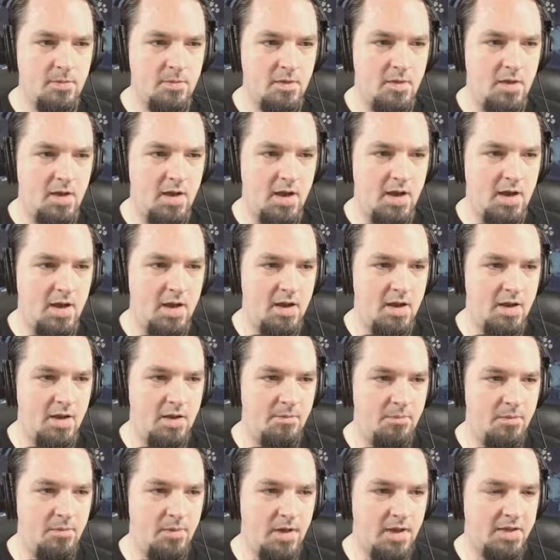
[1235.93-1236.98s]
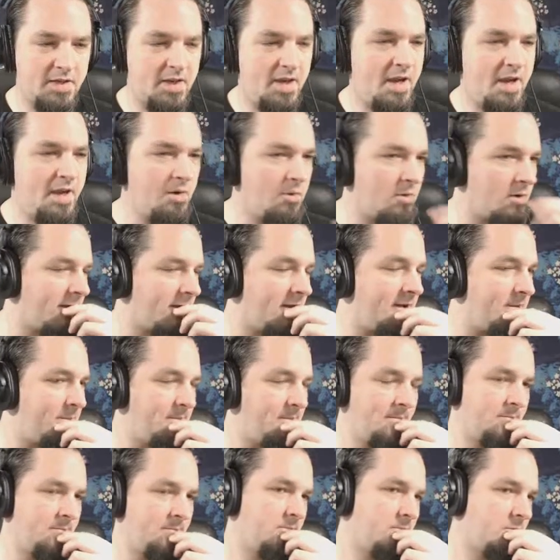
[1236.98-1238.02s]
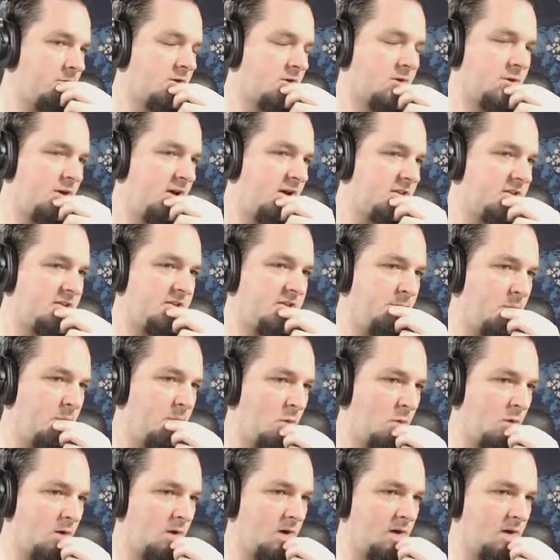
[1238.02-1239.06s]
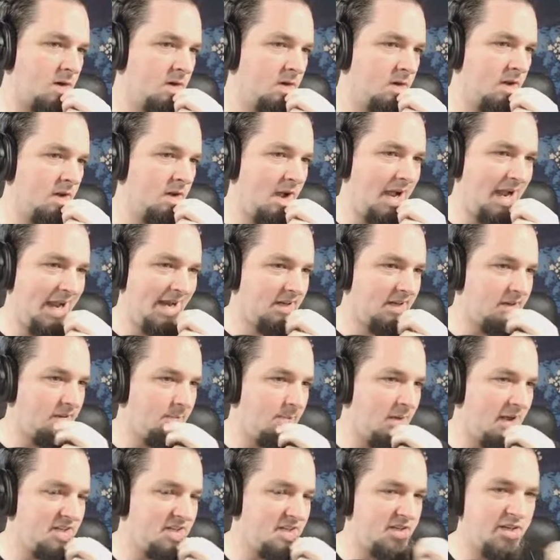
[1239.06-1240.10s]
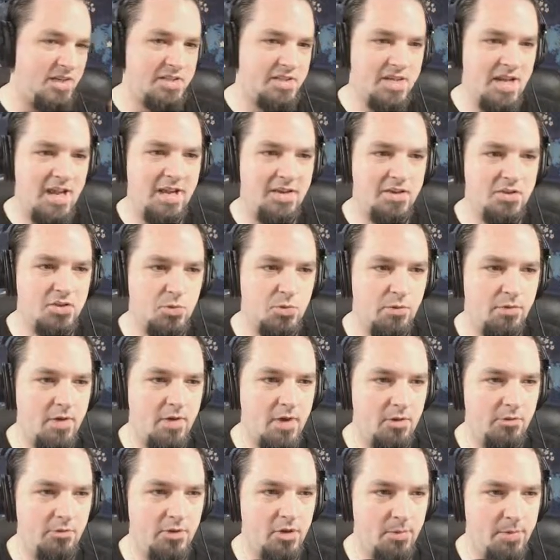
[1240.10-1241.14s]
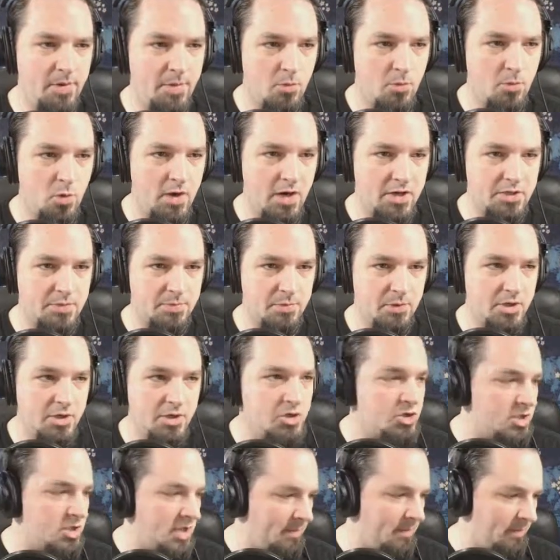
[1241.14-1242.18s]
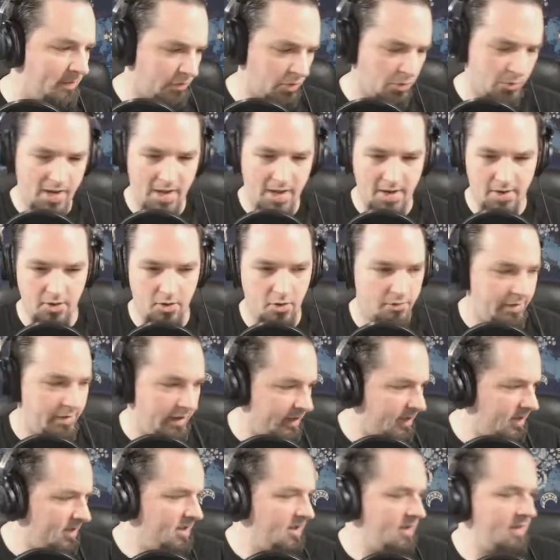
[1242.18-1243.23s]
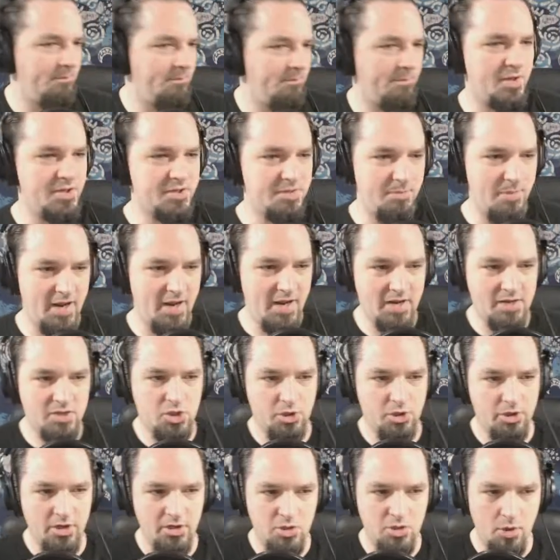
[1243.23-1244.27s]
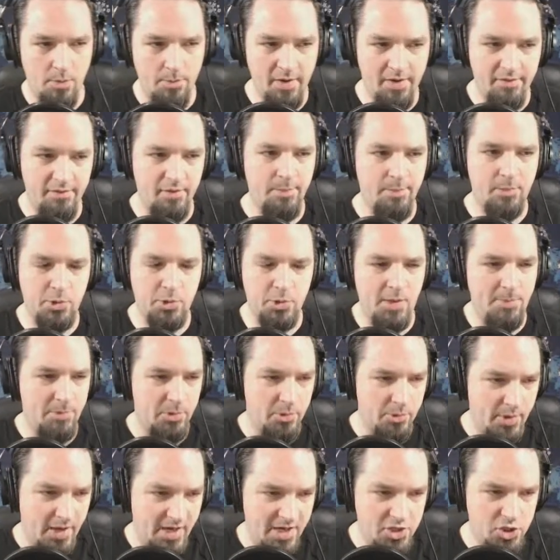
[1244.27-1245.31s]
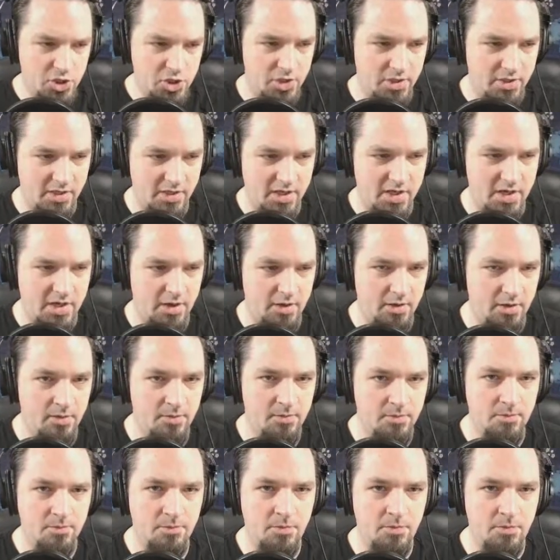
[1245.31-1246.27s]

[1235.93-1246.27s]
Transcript: I kind of want to create some more high-capacity tanks so we've got a little bit more exploration time before we head on over there. This may turn into a bit of a preparation here.